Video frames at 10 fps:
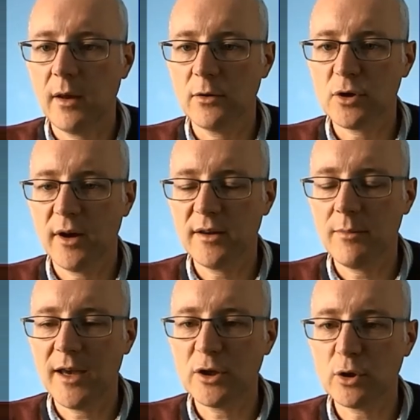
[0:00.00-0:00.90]
Try to
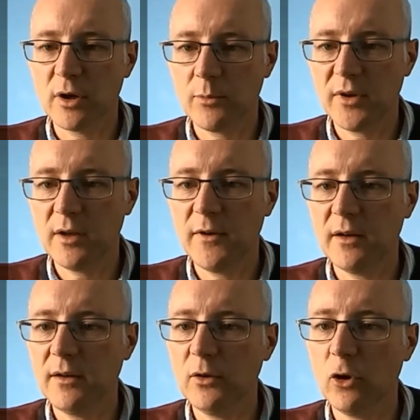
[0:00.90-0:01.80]
make sure it's
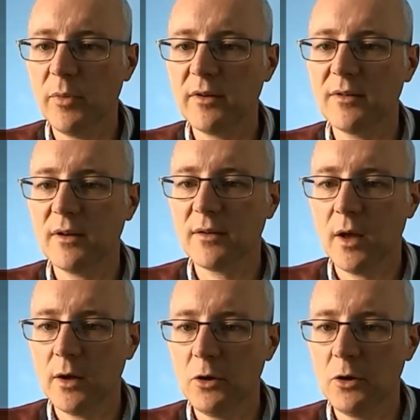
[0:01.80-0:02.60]
specific to your business,